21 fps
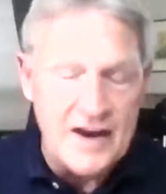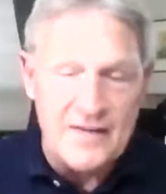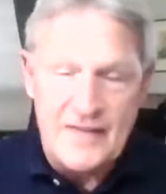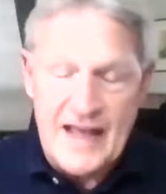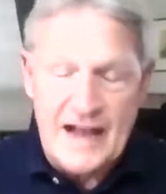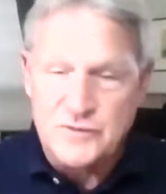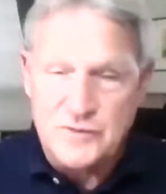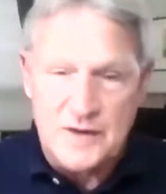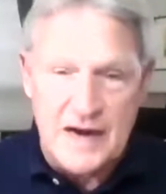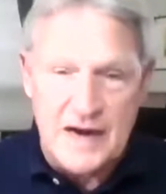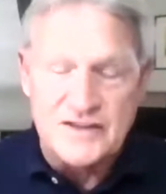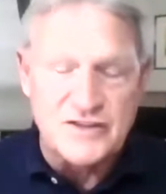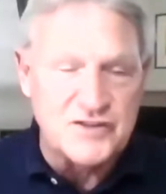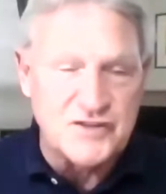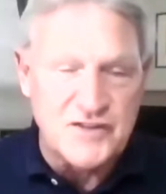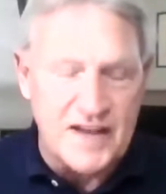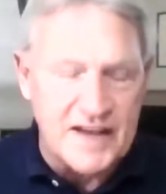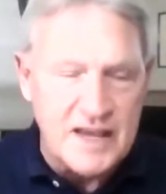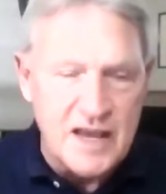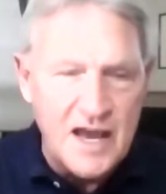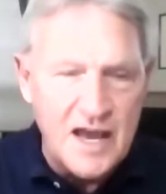That's what I
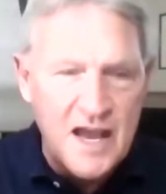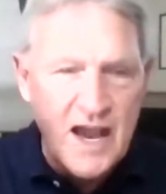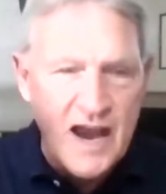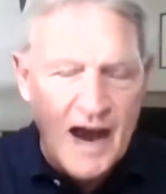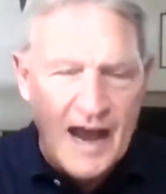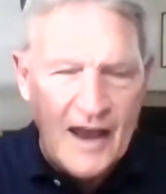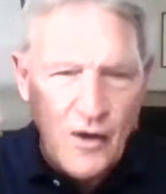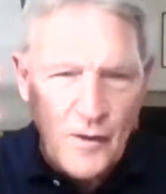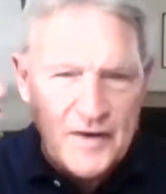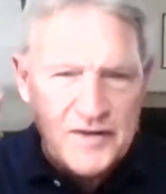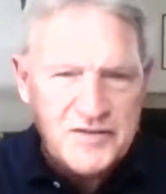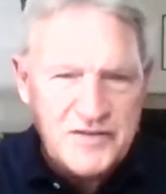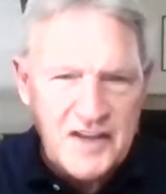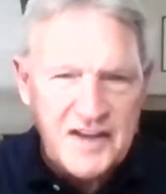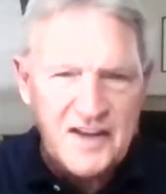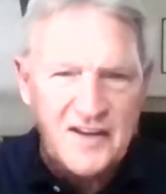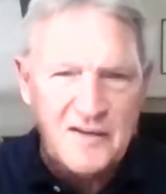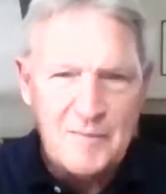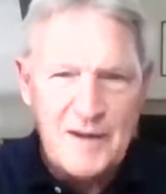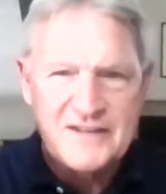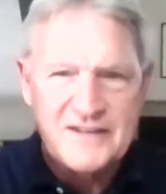just think. I always
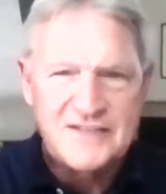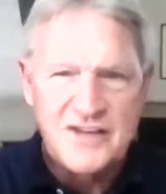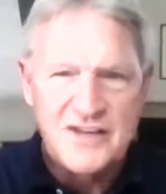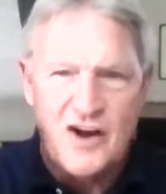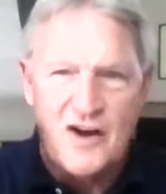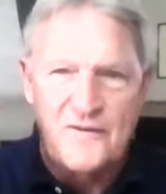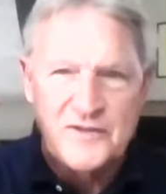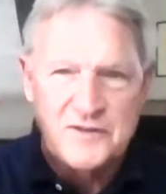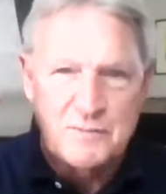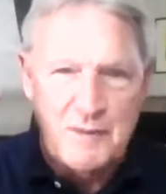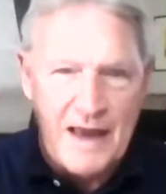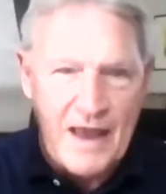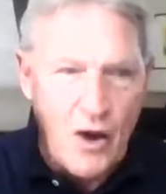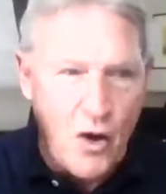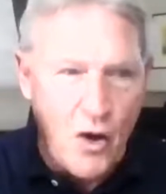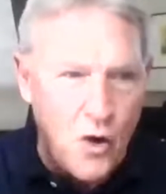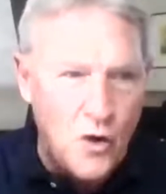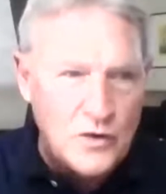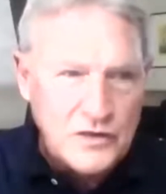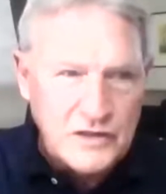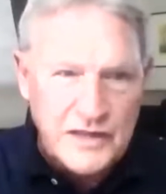think of myself as my
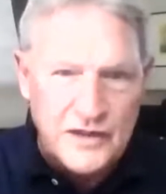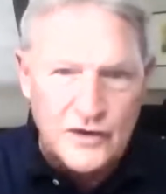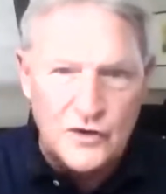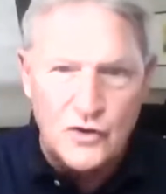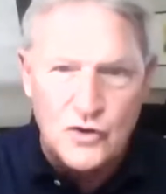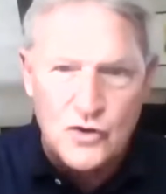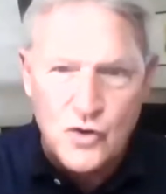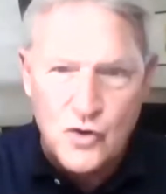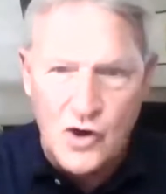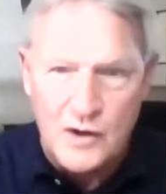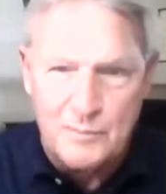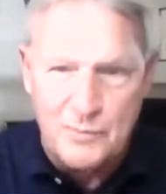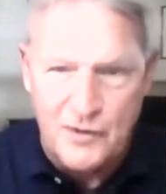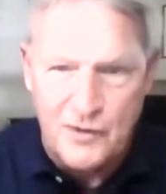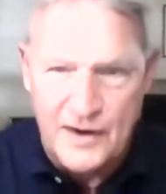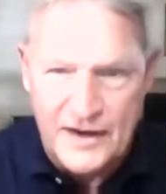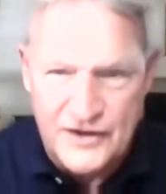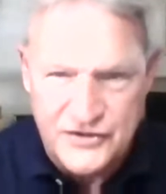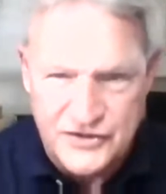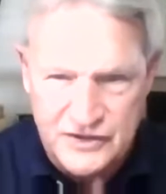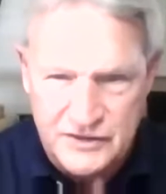own little
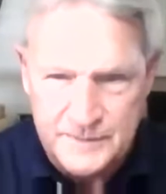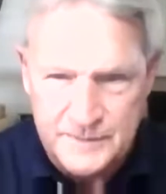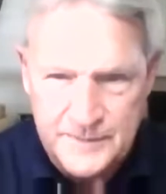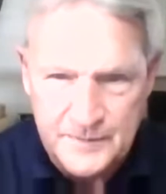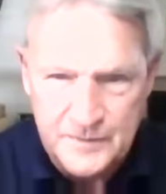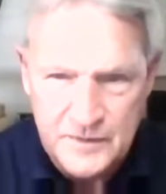corporation.